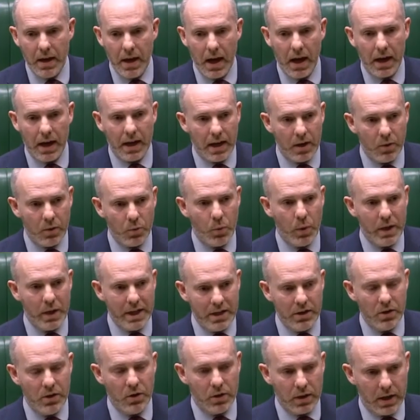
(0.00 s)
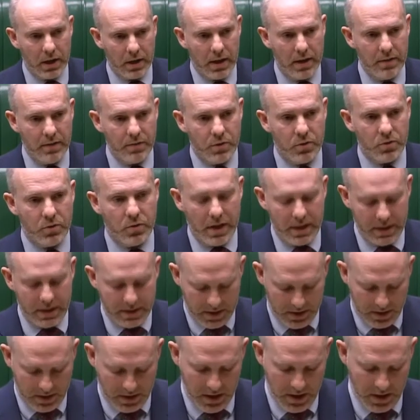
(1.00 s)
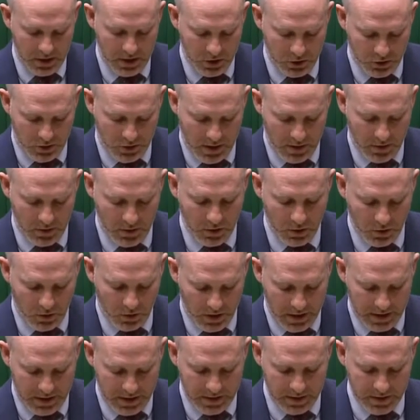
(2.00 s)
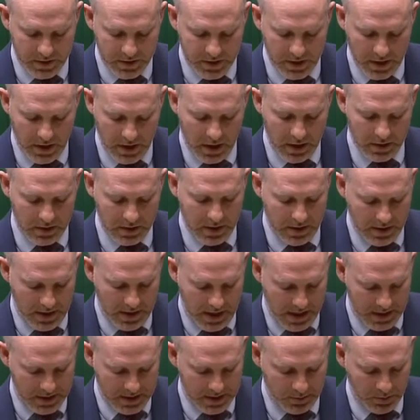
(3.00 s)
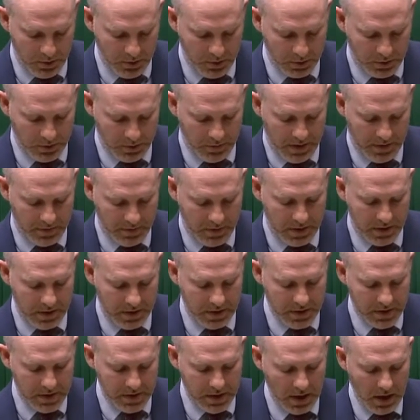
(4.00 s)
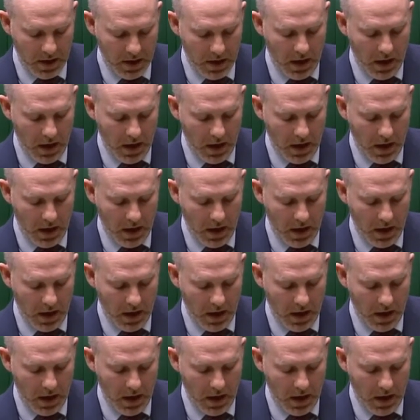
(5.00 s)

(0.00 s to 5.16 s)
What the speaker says: and could we not give greater strength and credence to their supportive evidence?